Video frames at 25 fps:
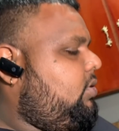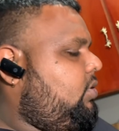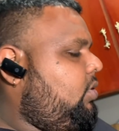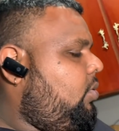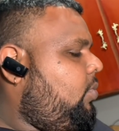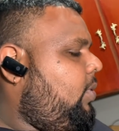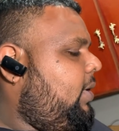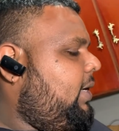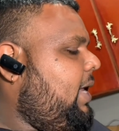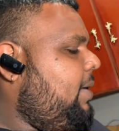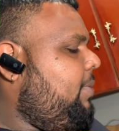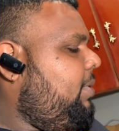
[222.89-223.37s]
So
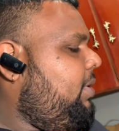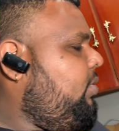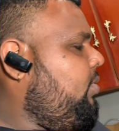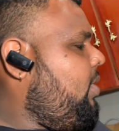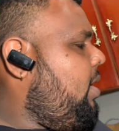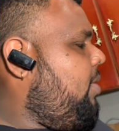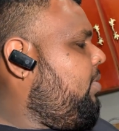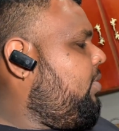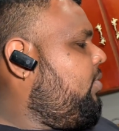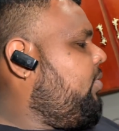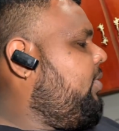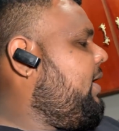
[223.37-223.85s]
what I will do,
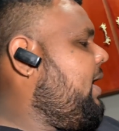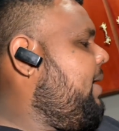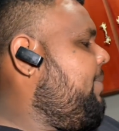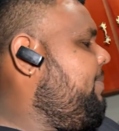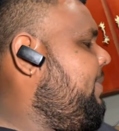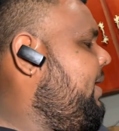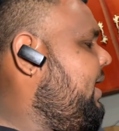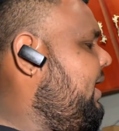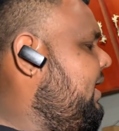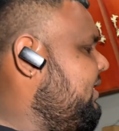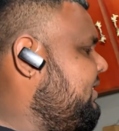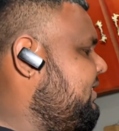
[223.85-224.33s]
I will go in and
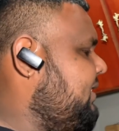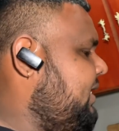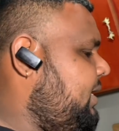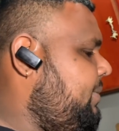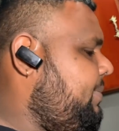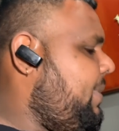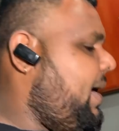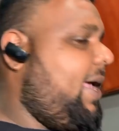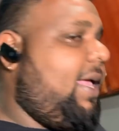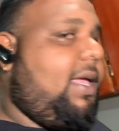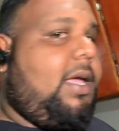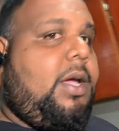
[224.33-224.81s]
melt this in the
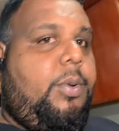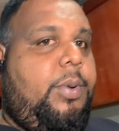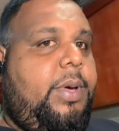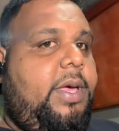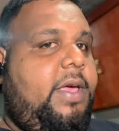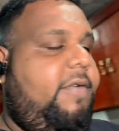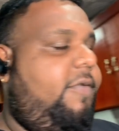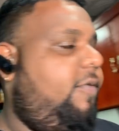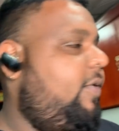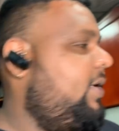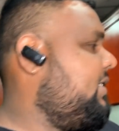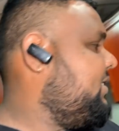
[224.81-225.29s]

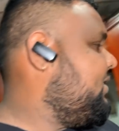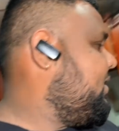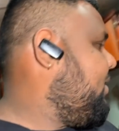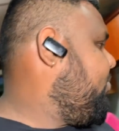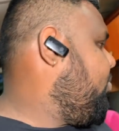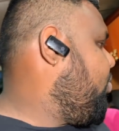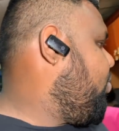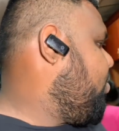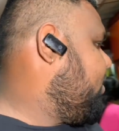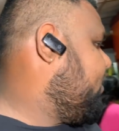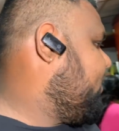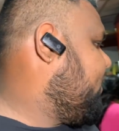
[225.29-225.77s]
microwave with some
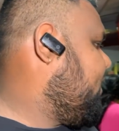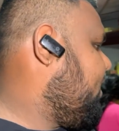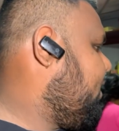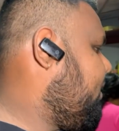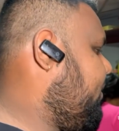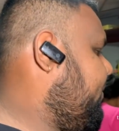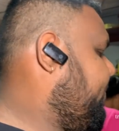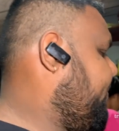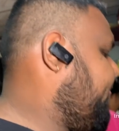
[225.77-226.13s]
water,